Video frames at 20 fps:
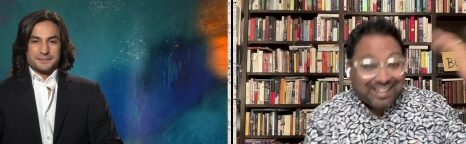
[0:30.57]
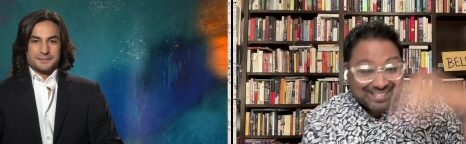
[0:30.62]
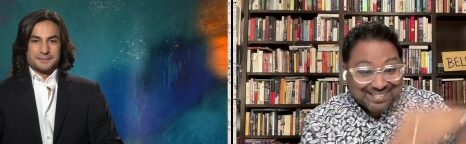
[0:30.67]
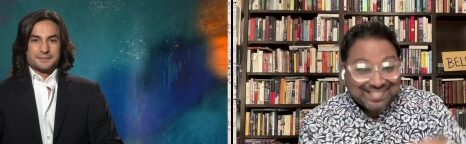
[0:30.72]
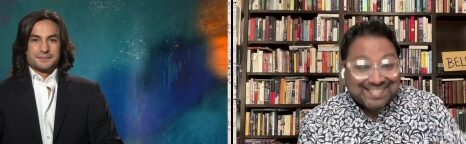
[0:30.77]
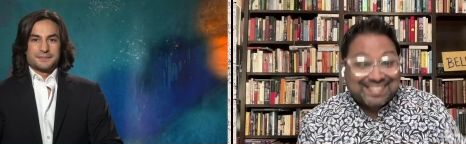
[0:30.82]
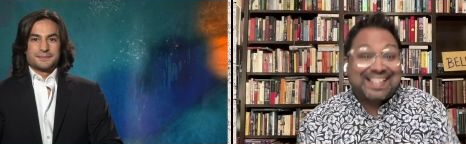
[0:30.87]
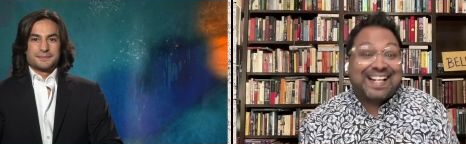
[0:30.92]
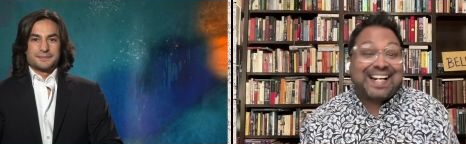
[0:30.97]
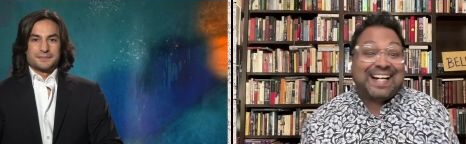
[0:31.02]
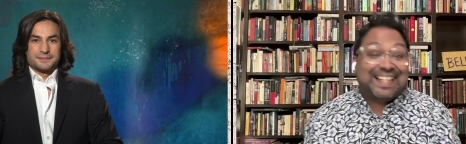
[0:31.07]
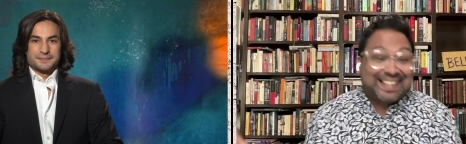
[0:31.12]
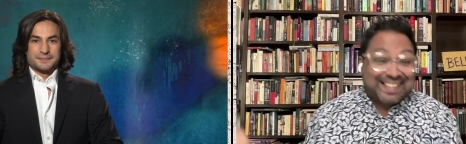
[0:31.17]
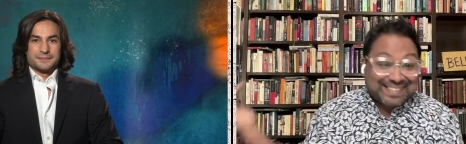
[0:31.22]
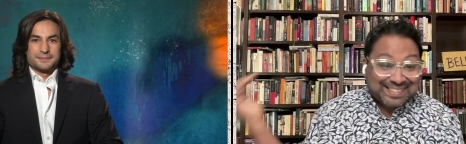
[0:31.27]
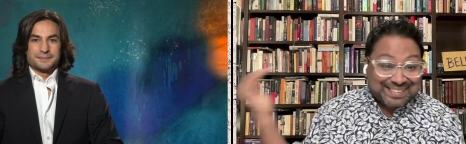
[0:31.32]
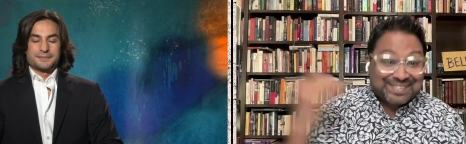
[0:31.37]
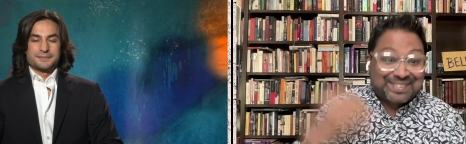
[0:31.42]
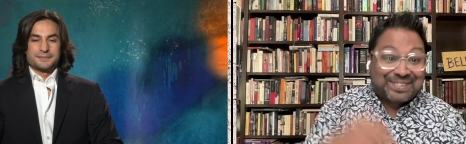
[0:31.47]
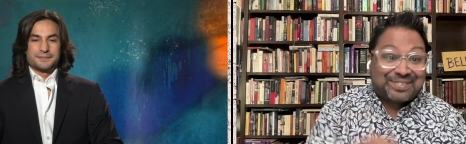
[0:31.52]
Speaker 1: arcs and tie
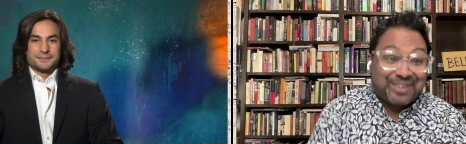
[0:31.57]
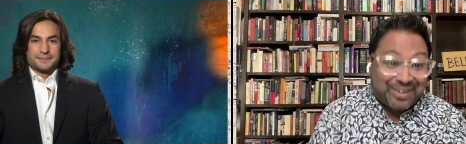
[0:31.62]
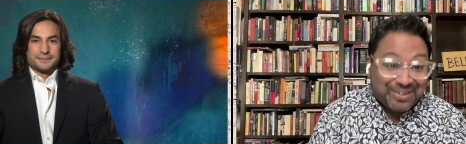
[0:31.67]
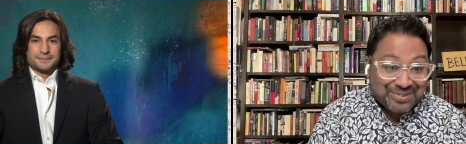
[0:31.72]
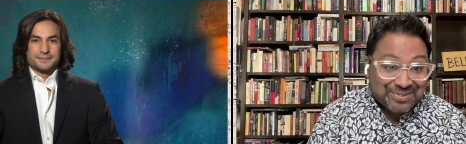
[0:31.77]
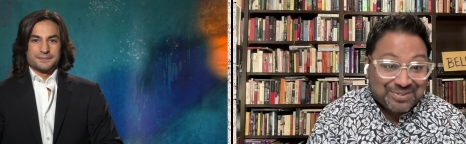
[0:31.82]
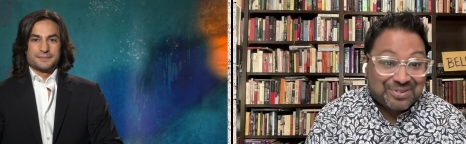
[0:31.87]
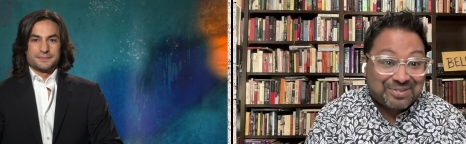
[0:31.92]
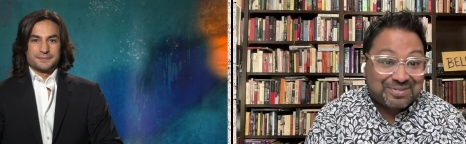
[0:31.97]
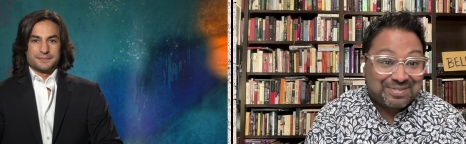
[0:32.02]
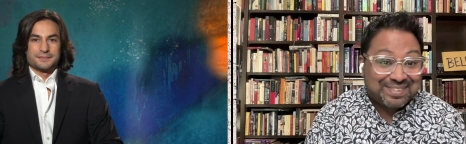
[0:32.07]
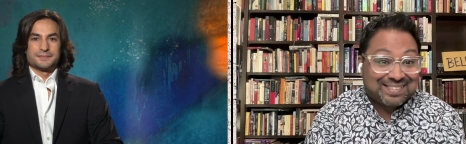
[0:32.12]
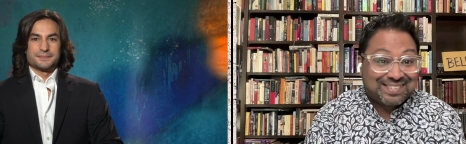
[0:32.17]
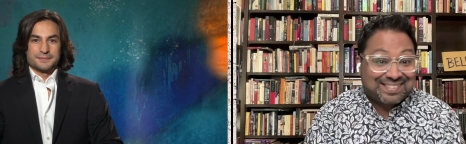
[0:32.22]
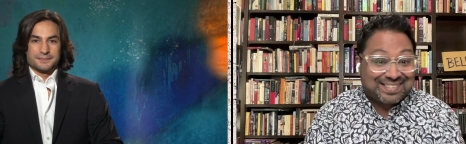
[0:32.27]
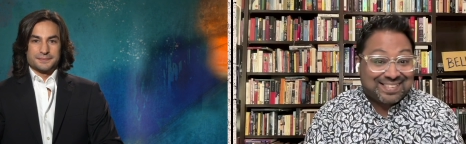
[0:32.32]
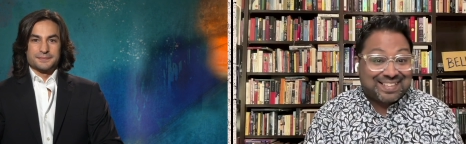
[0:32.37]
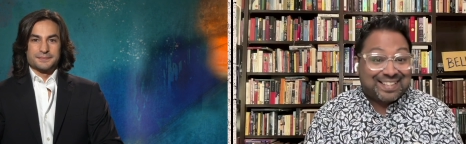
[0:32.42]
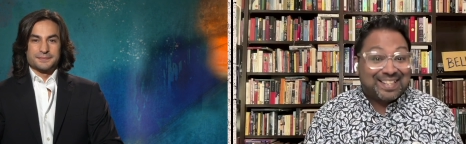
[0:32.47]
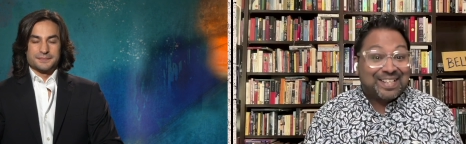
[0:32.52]
ins and
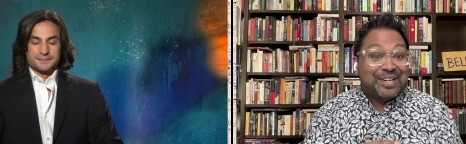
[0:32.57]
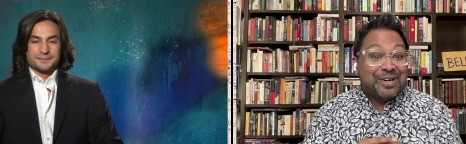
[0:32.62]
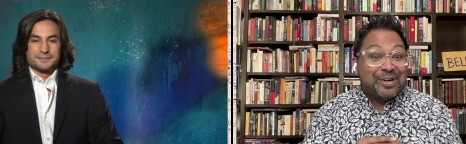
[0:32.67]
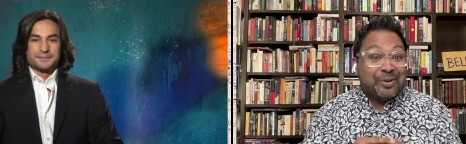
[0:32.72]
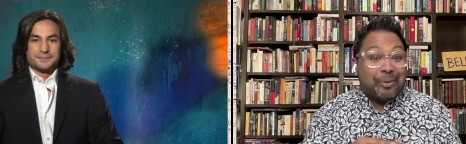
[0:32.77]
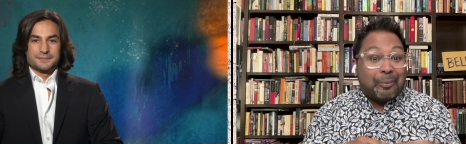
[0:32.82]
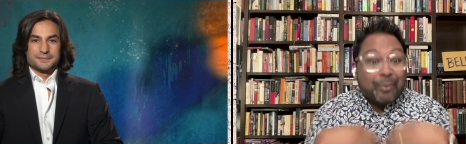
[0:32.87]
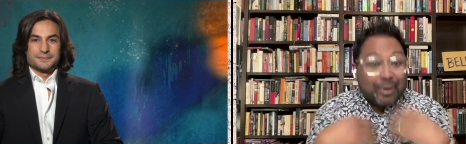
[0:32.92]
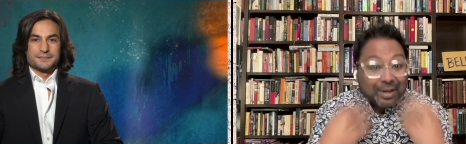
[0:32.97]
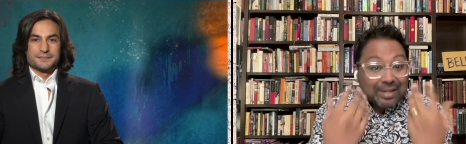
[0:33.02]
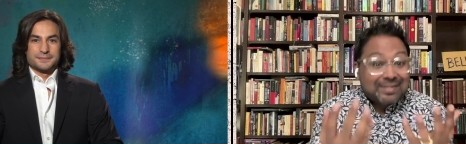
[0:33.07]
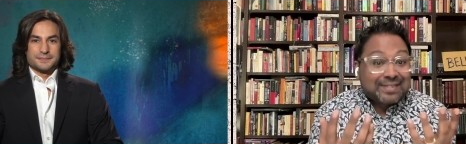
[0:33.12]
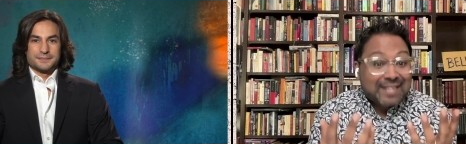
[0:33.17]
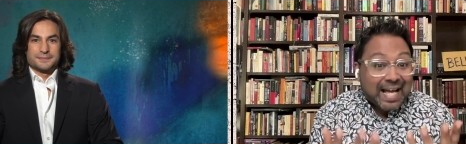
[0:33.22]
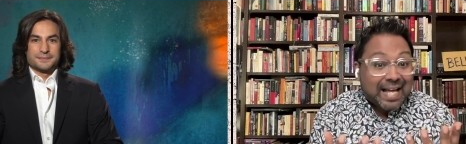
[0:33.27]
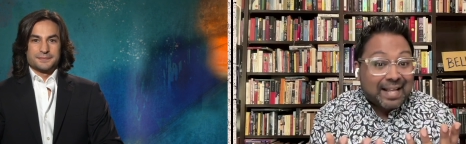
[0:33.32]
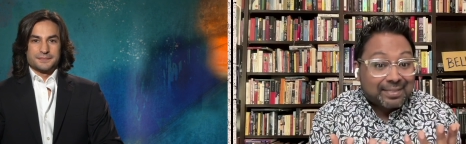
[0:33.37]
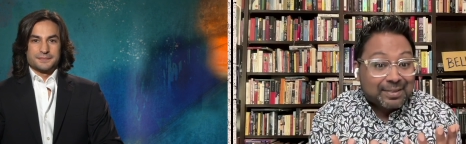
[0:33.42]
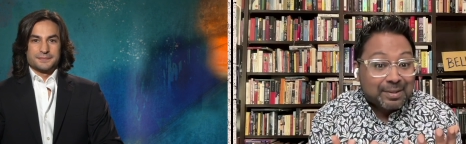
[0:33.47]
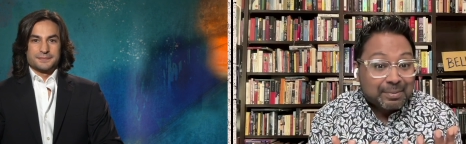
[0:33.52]
crossovers. And was
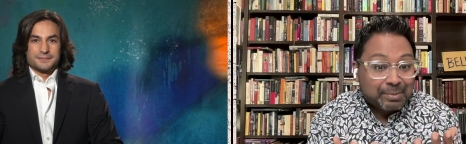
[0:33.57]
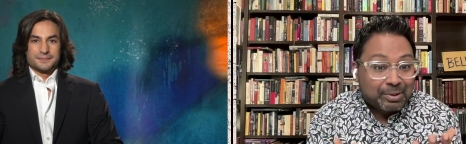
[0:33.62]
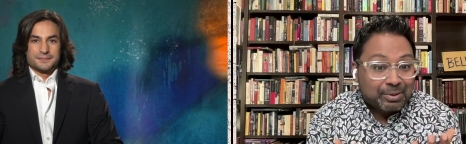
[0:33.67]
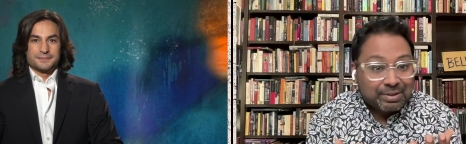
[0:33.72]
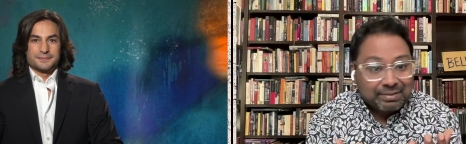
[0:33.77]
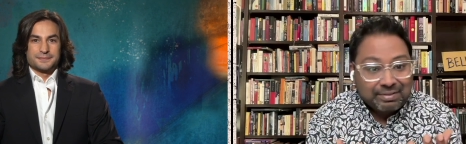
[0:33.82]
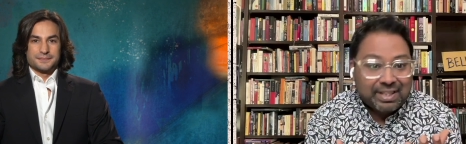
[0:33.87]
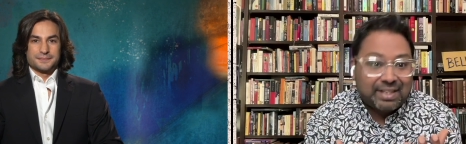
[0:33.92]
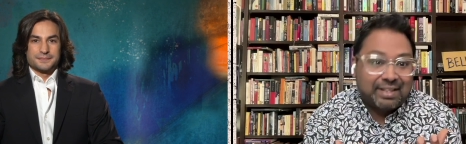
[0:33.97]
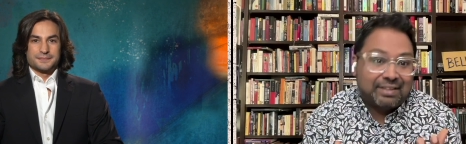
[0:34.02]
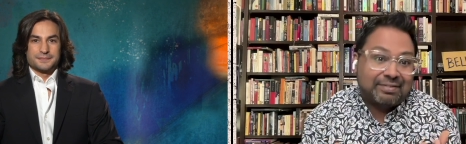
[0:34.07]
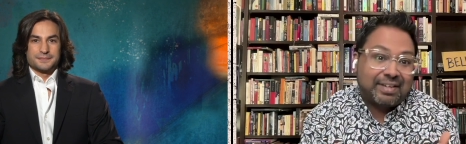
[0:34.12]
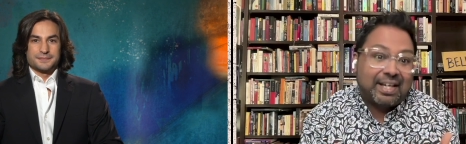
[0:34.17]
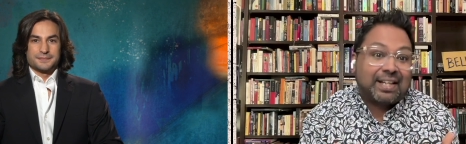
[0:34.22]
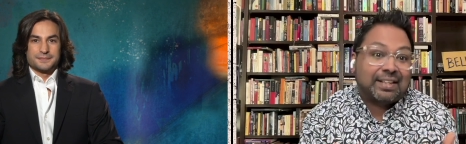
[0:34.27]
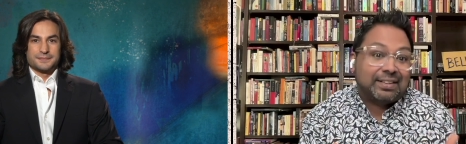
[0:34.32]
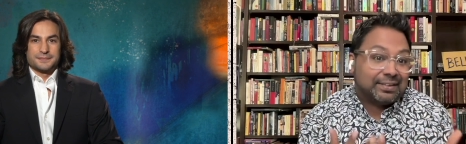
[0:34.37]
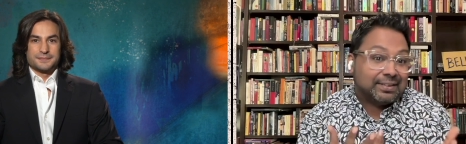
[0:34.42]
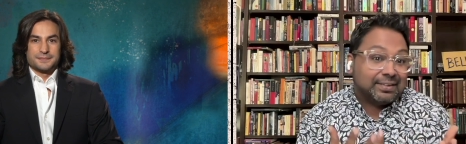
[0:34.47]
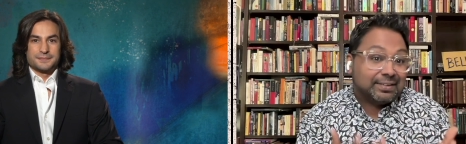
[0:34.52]
that the motivating
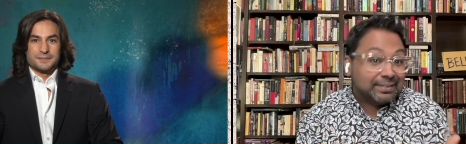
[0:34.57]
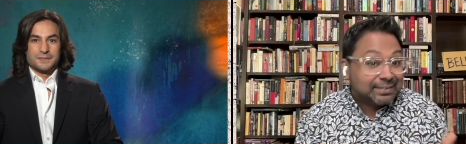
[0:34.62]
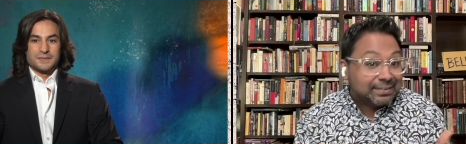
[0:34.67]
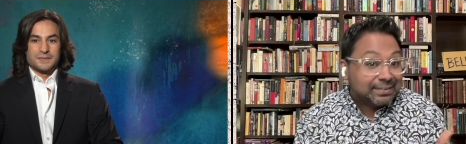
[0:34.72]
factor?